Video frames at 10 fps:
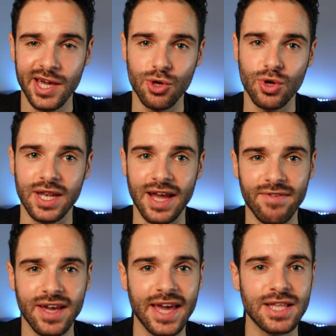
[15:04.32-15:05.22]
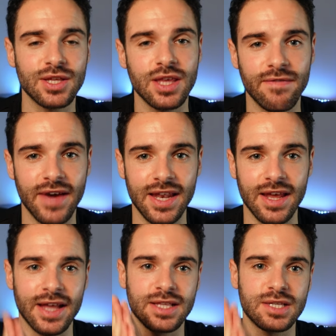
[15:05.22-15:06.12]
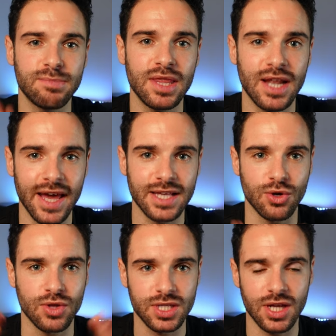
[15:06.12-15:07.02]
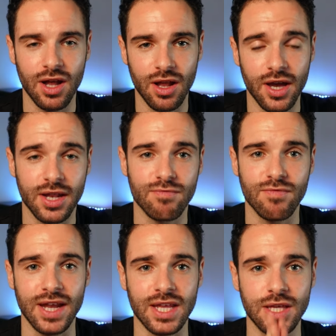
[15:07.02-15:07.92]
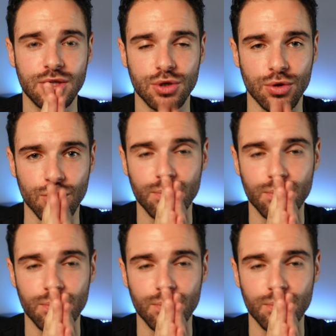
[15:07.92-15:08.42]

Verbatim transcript: You can navigate to the event and spin the legs on the start line ready to